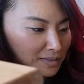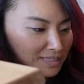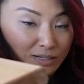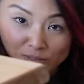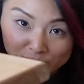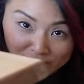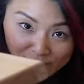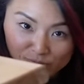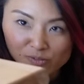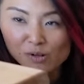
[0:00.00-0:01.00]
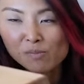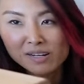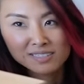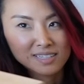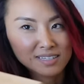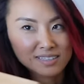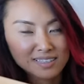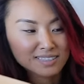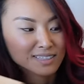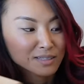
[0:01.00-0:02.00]
celery for my
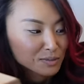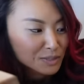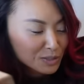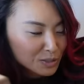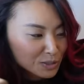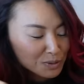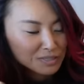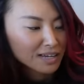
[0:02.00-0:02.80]
daily celery juice.